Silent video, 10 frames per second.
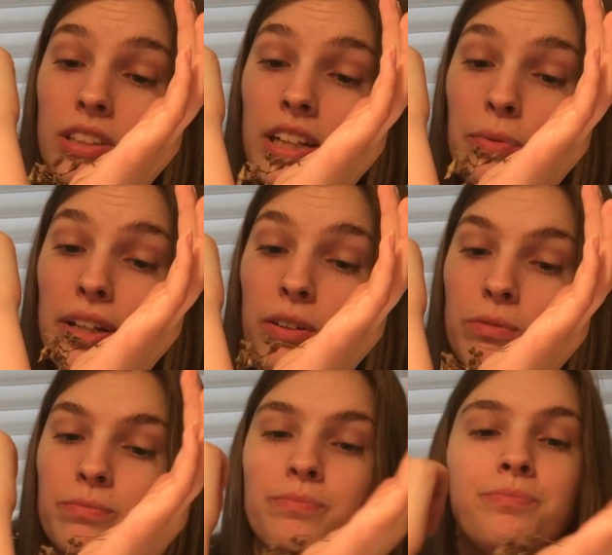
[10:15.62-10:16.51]
There we go.
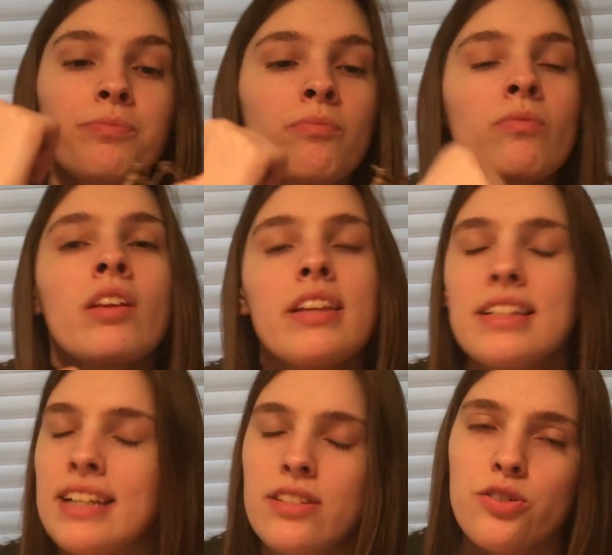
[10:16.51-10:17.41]
These
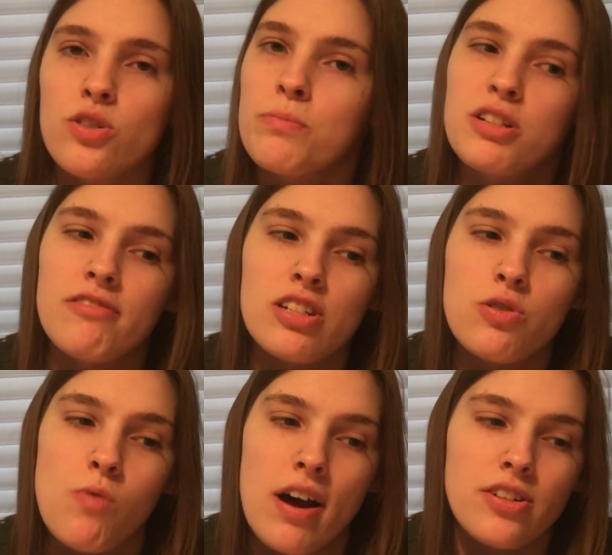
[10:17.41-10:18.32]
guys are so much fun to
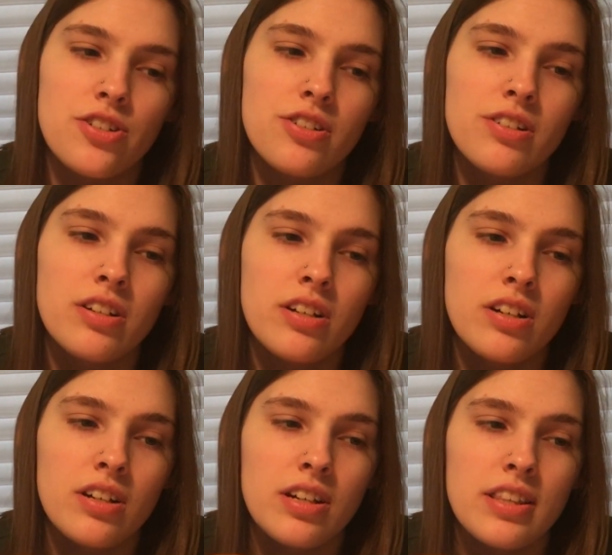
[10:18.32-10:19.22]
watch.
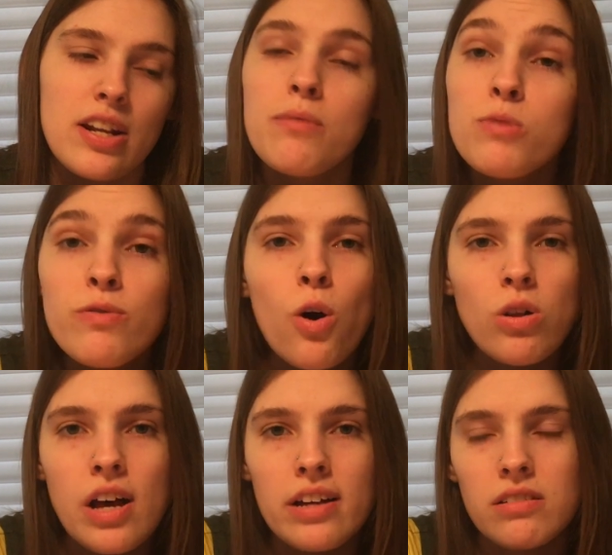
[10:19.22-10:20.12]
They don't move a whole
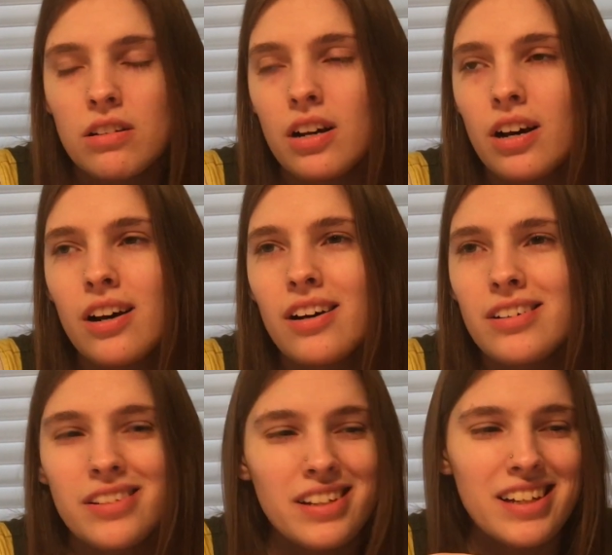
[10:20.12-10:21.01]
lot
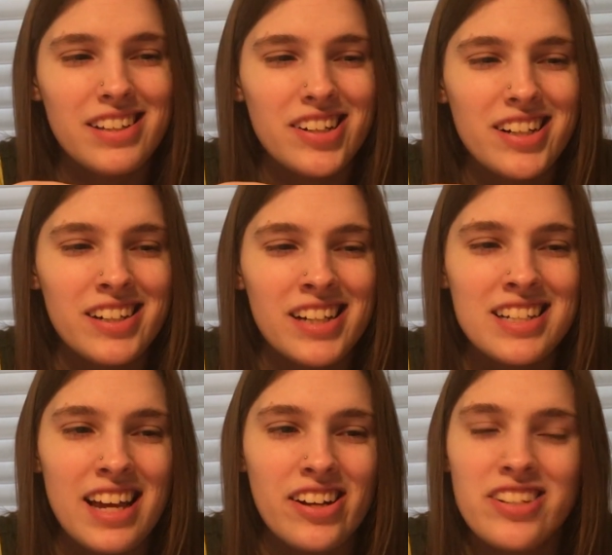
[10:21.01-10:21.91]
in their
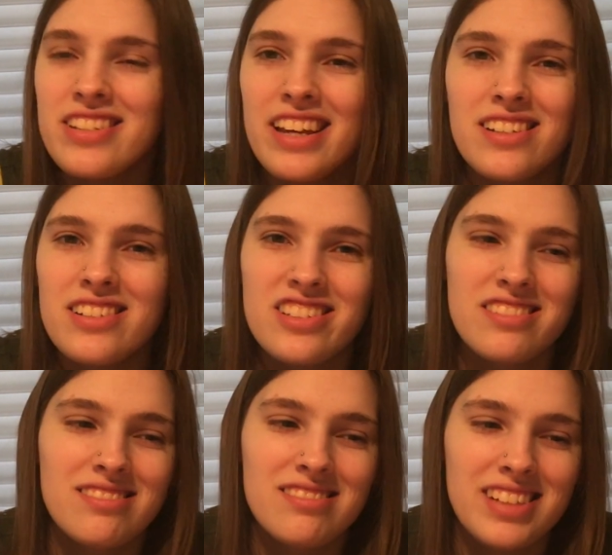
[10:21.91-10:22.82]
containers. They just
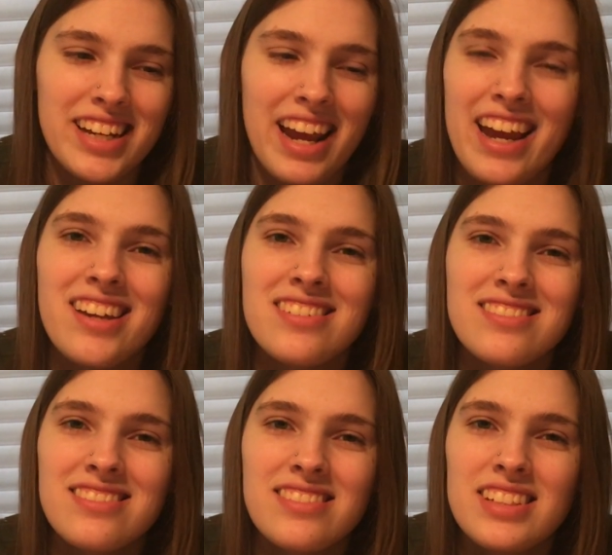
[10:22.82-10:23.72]
kind of hang.
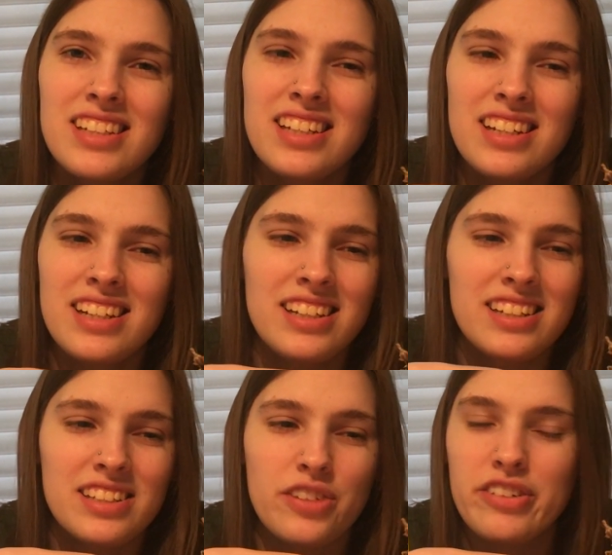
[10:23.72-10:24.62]

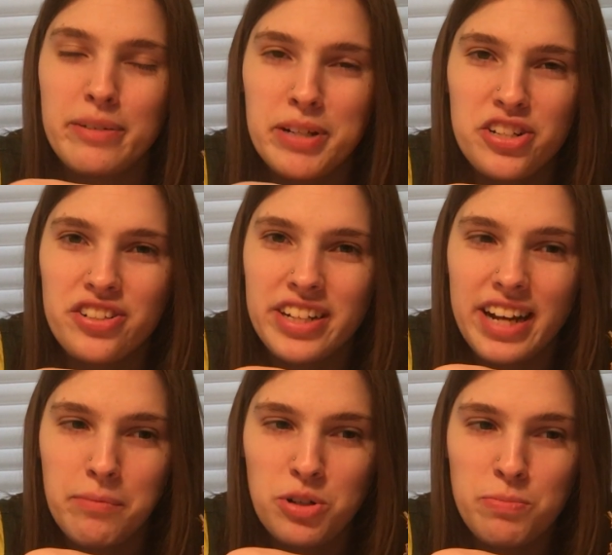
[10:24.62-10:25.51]
They're very much an
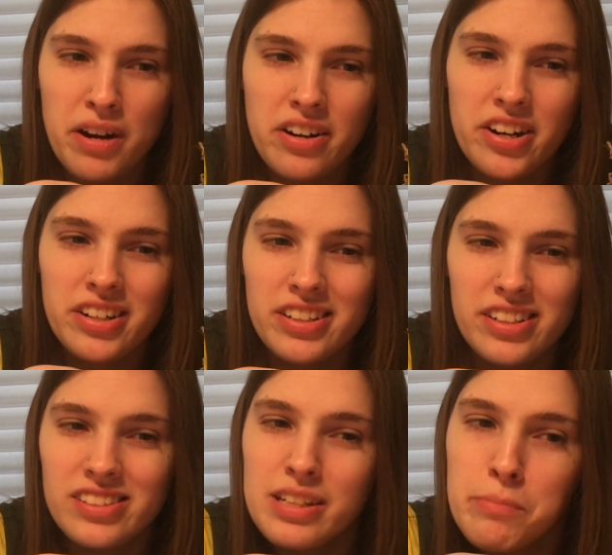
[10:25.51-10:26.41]
ambush predator.
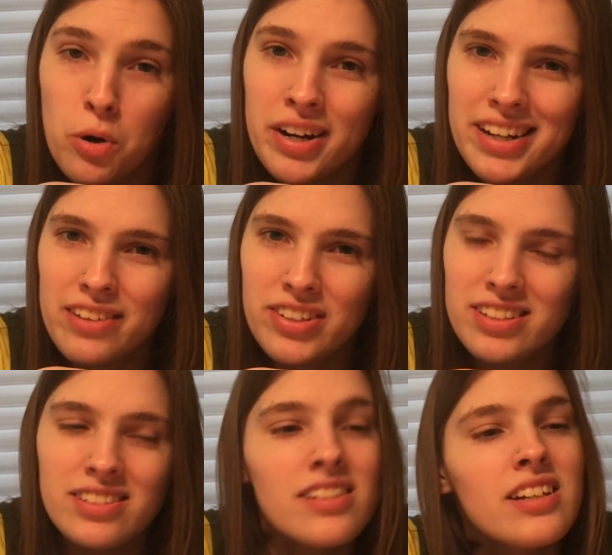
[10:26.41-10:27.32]
They're a little boring
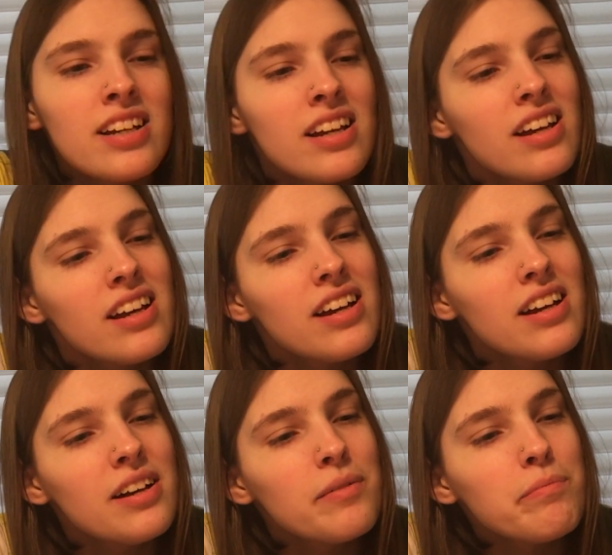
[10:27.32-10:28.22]
even,
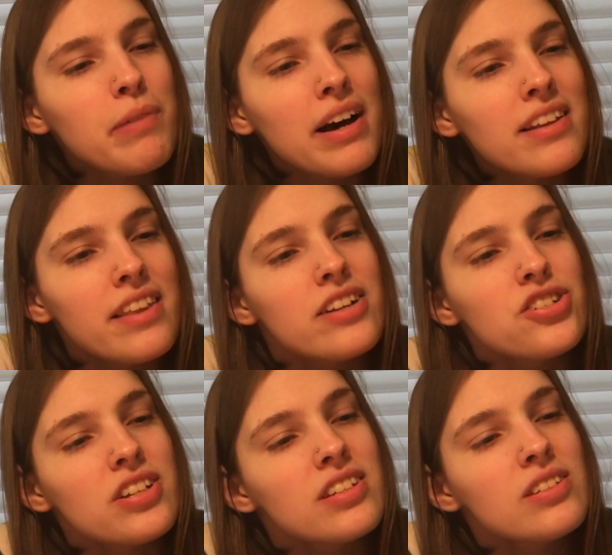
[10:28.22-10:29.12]
but they're
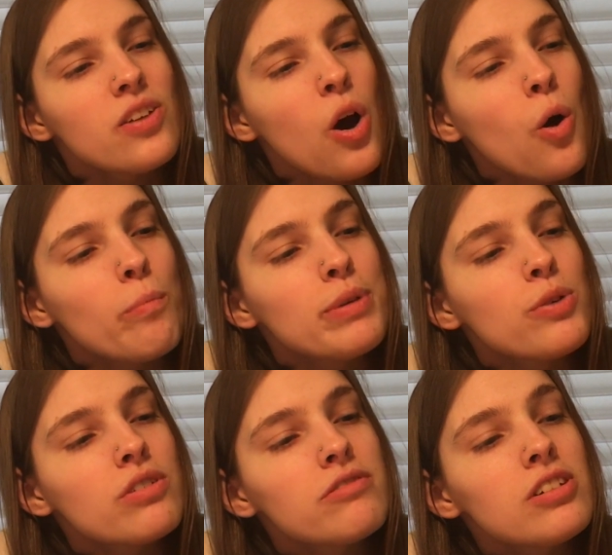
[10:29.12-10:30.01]
just so
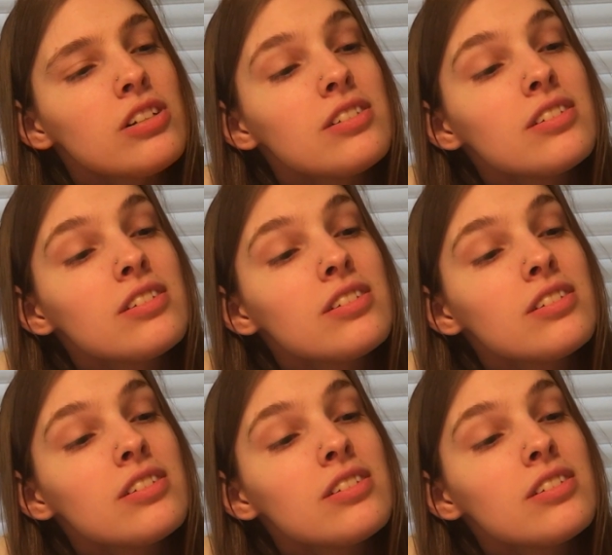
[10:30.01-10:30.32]
beautiful.